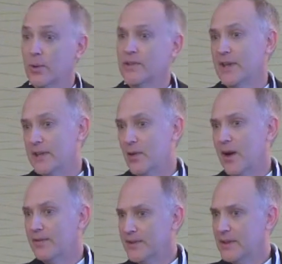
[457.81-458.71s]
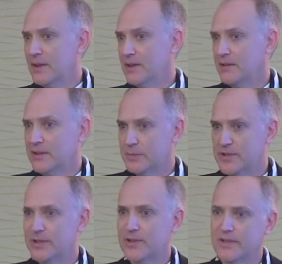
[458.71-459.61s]
courts, I know I've seen
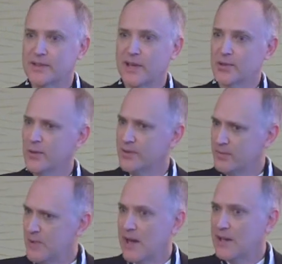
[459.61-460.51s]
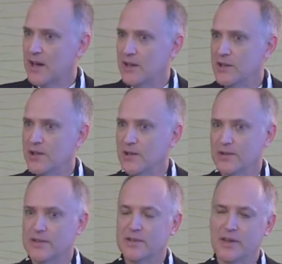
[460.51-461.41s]
disposition schedules 99
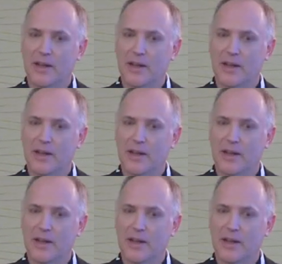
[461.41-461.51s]
years.